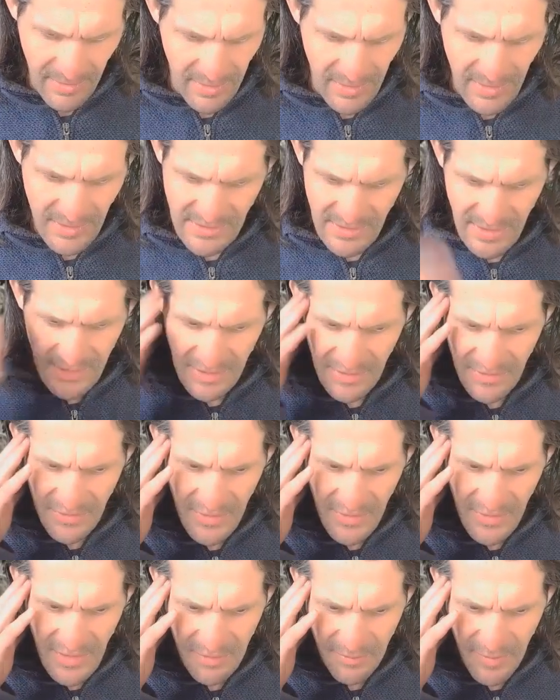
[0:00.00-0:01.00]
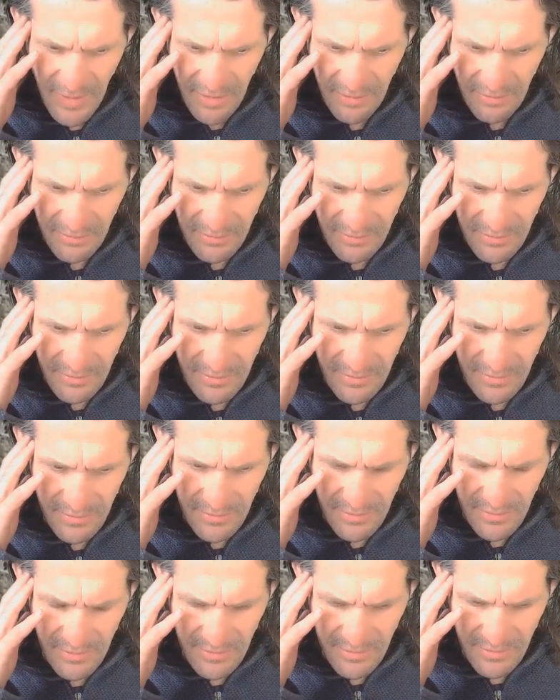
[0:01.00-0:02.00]
And I started thinking about
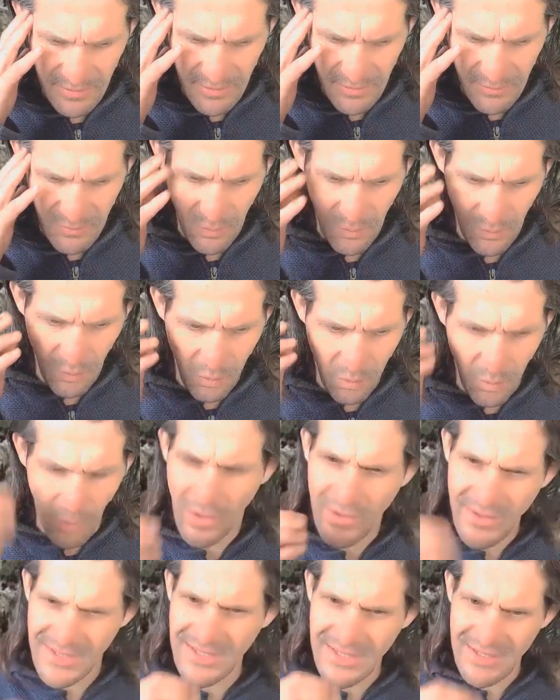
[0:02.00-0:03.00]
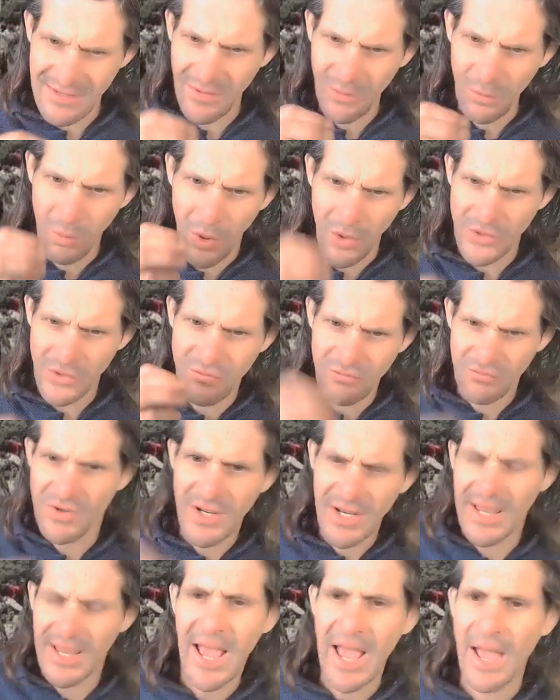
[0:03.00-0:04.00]
what's what's
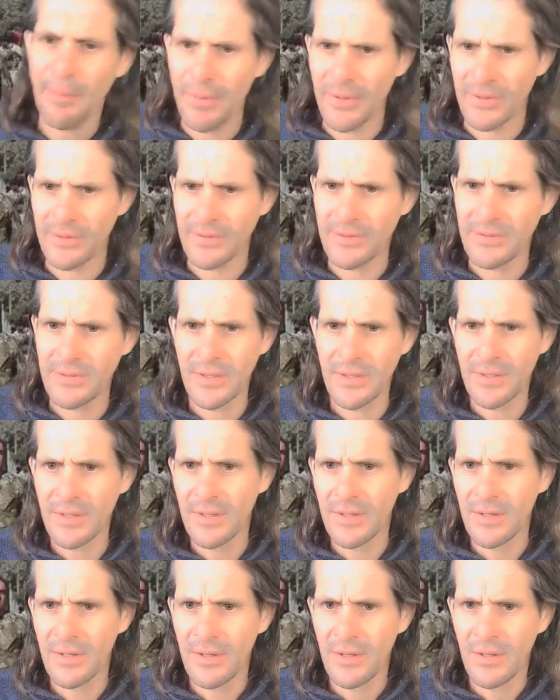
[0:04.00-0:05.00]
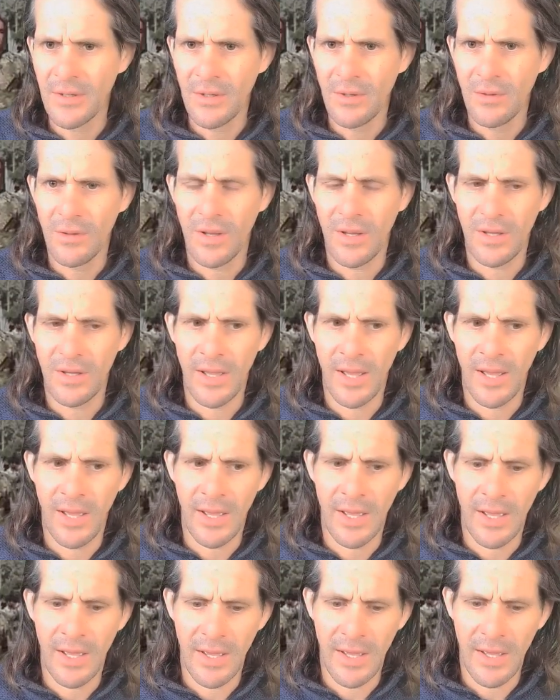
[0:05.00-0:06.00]
really happened.
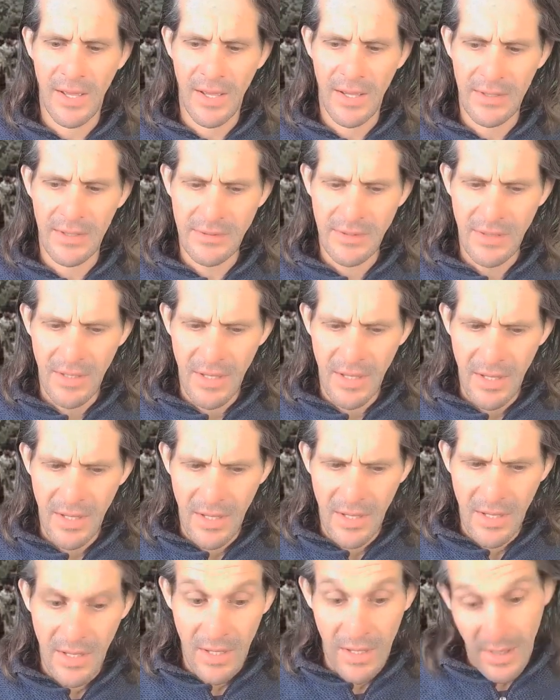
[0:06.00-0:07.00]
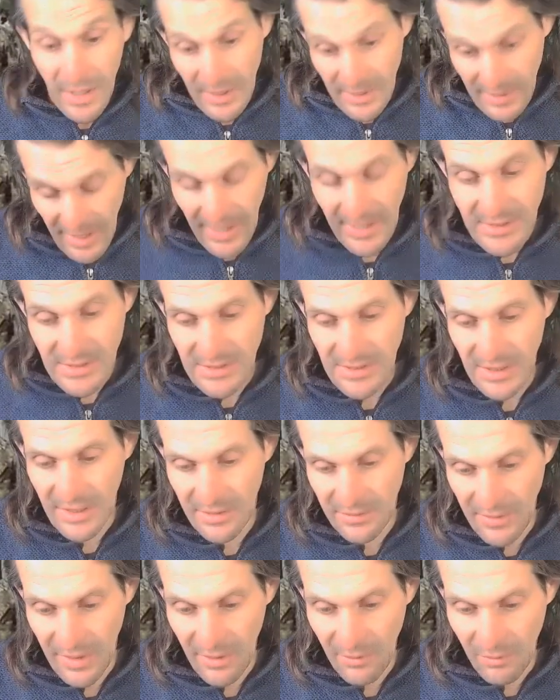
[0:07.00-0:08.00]
And yes,
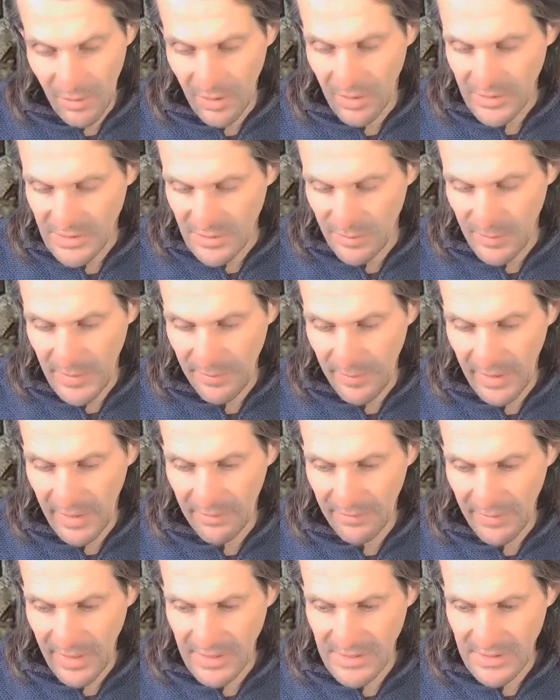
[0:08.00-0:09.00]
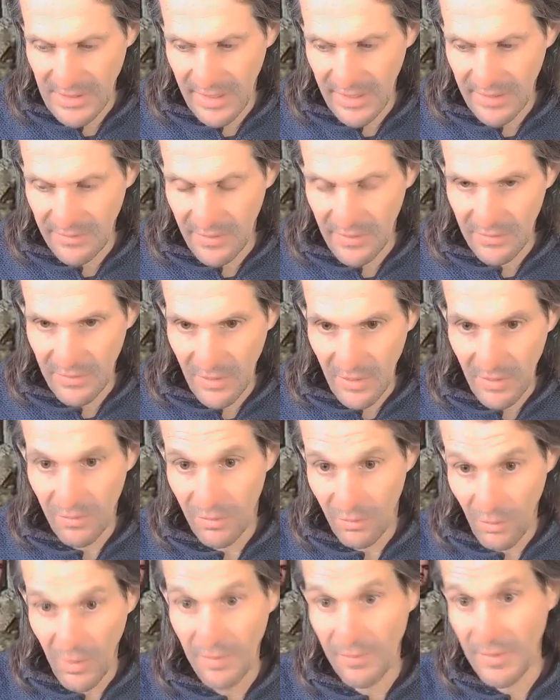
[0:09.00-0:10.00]
there there were lots of people out there saying that
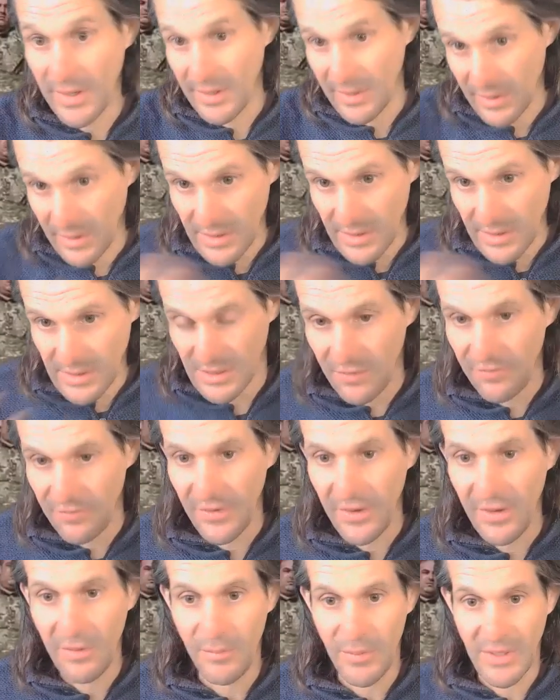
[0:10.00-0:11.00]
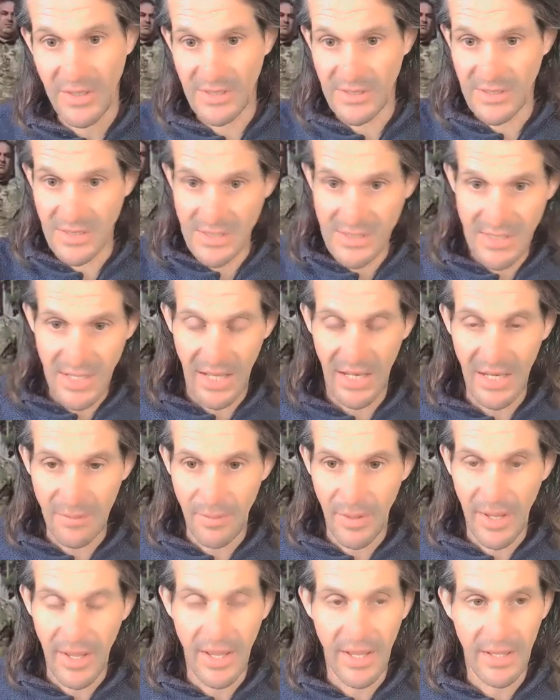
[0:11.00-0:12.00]
the women are going to suffer because of the
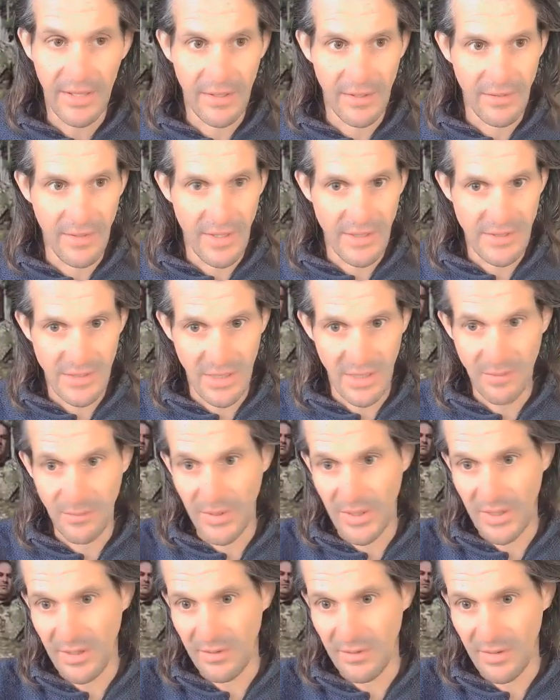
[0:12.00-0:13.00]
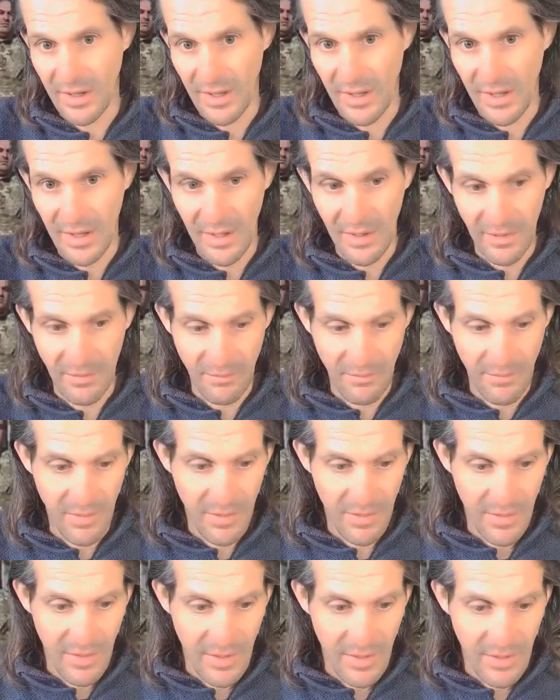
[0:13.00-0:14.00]
Taliban, and there's going to be
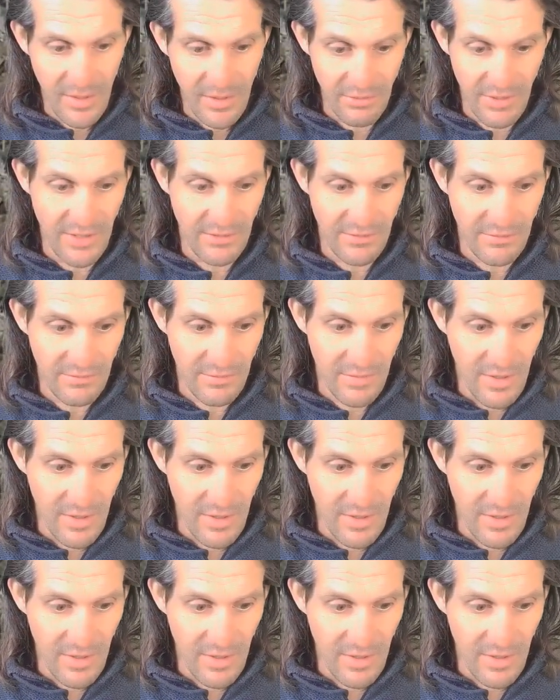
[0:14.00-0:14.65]
um, great